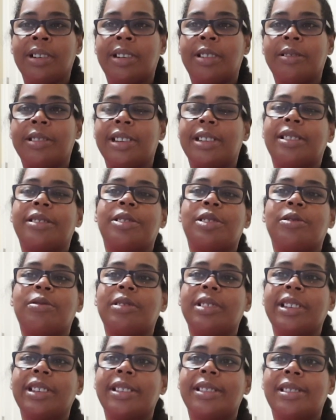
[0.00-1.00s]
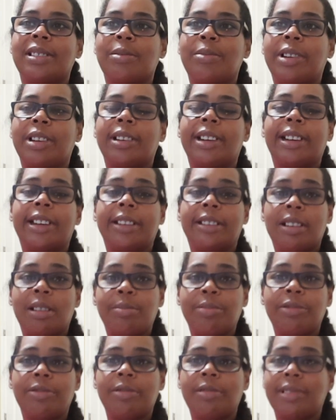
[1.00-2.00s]
Okay, the story is about a
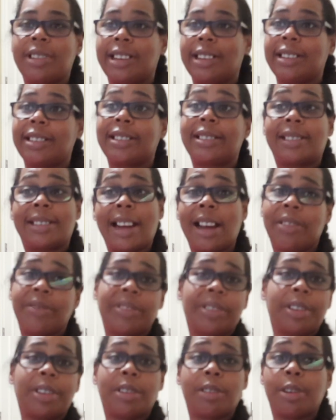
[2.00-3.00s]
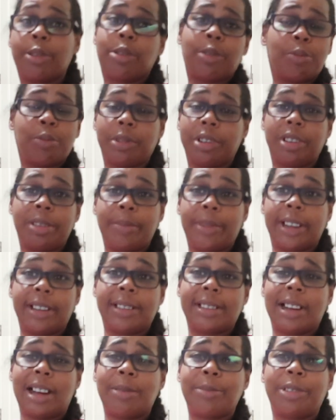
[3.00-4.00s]
couple that is having a really
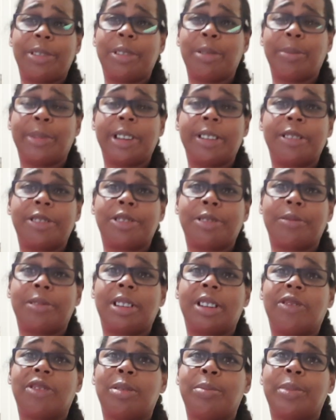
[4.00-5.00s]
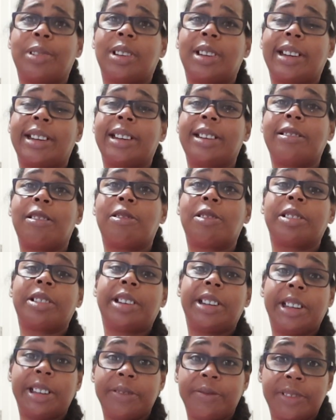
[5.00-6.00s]
bad time in their marriage or whatever, but they are
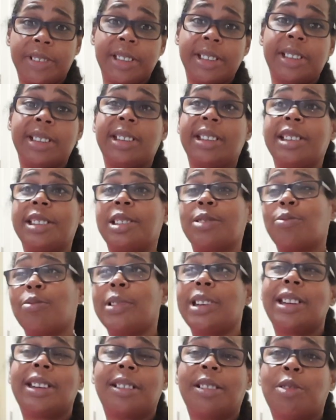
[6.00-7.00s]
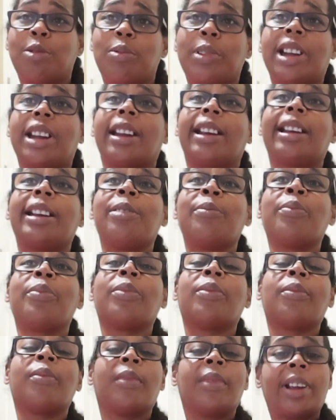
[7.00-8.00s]
gifted this weekend away,
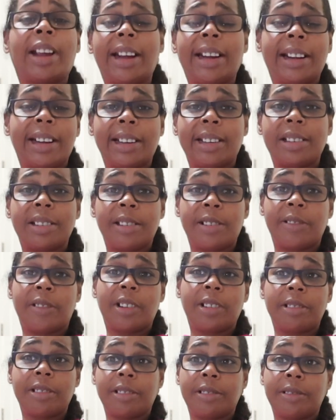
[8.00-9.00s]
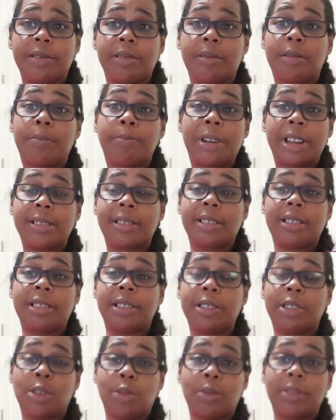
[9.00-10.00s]
and they're
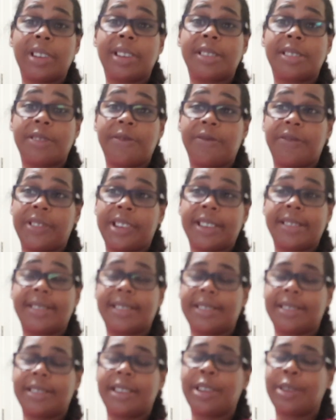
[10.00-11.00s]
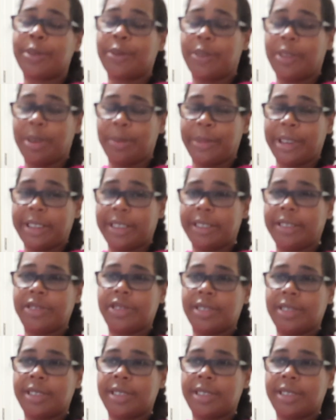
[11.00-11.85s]
basically going to fix their marriage.